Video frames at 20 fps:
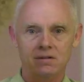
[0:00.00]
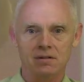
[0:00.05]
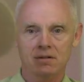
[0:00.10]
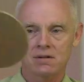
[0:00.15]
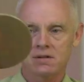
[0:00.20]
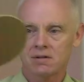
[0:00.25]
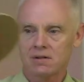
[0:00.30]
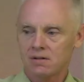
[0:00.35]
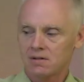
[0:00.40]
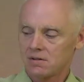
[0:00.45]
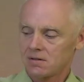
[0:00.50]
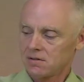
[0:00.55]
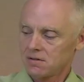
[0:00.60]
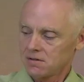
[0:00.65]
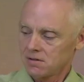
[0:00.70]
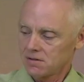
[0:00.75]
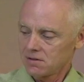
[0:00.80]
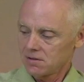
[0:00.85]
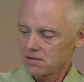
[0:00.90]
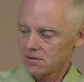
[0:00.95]

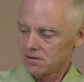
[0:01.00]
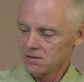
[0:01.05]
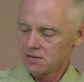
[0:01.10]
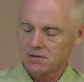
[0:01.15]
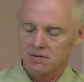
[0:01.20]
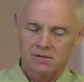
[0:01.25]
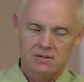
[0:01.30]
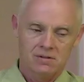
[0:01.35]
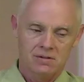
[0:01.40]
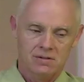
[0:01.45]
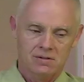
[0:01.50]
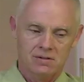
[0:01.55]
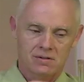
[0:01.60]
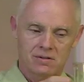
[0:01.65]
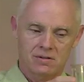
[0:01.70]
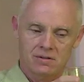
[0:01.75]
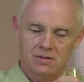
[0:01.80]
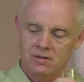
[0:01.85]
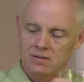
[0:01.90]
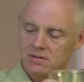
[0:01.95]

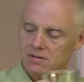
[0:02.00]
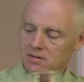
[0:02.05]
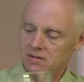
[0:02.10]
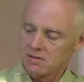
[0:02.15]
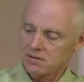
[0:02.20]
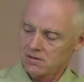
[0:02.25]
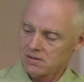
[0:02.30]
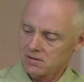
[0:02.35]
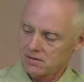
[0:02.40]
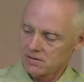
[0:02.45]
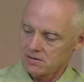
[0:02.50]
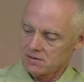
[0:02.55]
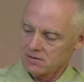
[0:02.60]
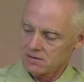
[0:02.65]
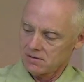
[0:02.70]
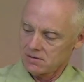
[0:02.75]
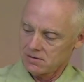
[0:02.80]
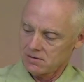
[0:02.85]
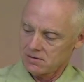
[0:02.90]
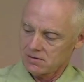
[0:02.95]

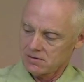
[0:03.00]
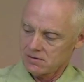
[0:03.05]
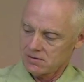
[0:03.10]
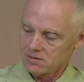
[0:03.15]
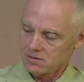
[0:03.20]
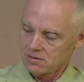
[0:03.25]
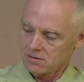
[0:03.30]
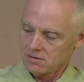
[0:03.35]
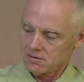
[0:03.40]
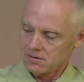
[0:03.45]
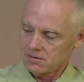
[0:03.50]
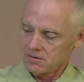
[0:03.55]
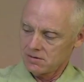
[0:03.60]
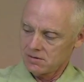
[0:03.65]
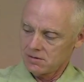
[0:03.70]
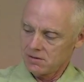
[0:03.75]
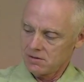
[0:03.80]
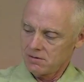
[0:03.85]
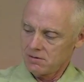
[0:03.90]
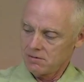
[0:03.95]

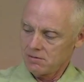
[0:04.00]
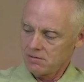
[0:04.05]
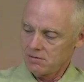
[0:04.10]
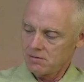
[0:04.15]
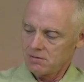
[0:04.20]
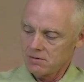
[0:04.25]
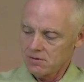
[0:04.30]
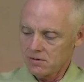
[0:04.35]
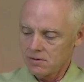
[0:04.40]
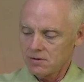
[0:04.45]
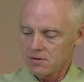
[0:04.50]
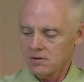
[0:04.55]
(no one is talking)